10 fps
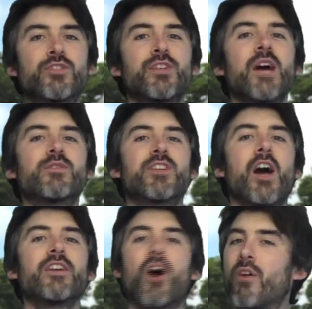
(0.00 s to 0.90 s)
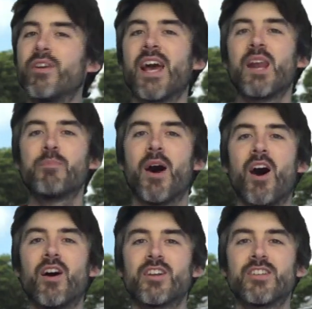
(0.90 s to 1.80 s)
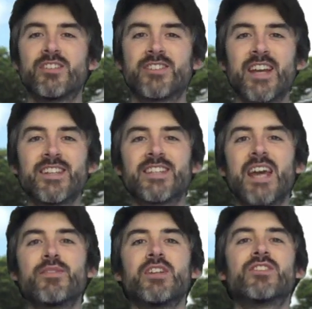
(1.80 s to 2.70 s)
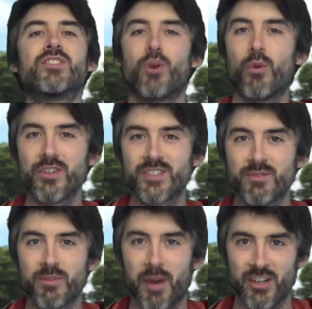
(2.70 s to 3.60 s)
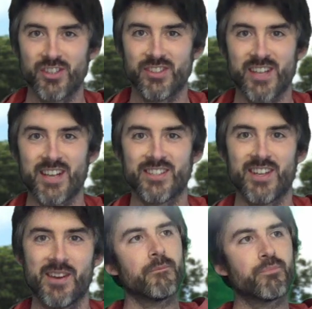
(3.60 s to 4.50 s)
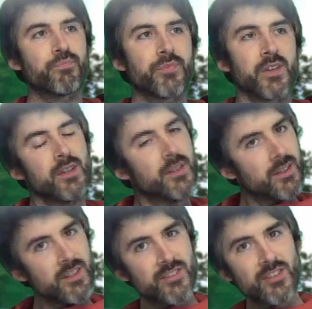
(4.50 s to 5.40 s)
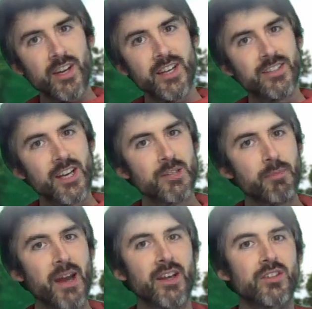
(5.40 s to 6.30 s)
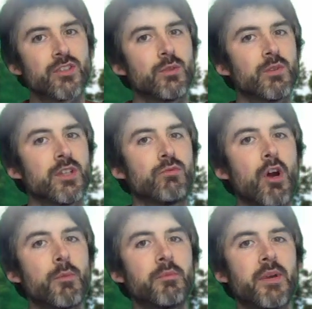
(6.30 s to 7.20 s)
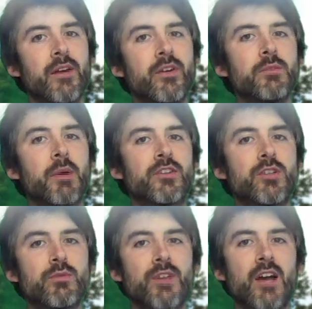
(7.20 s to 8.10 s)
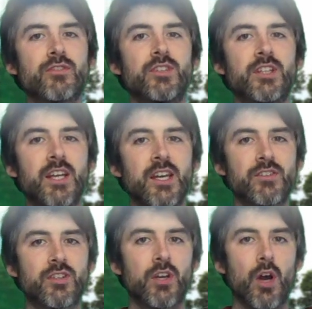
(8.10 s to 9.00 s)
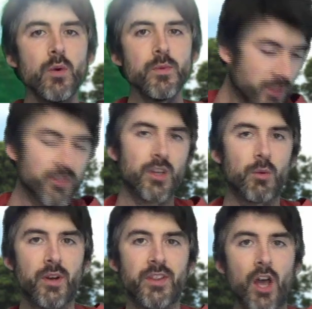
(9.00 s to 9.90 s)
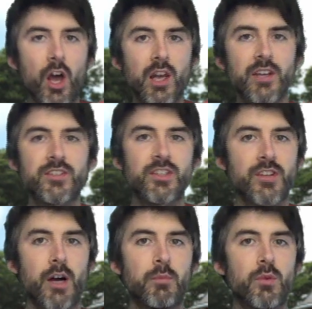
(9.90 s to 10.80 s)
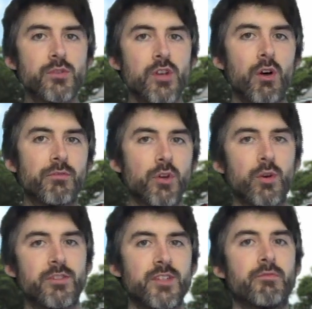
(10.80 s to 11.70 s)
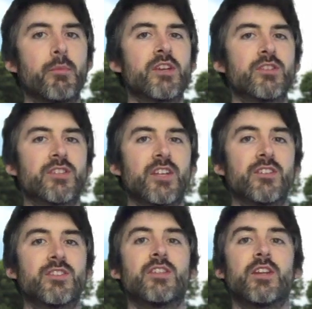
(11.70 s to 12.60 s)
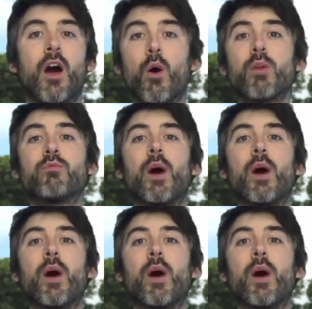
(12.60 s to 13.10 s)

stood outside Oriella Park, St David's Tourist Information Centre. This site here dates back to the Roman period, about 2,000 years ago. It's one of the earliest examples of tourist information centres in the whole of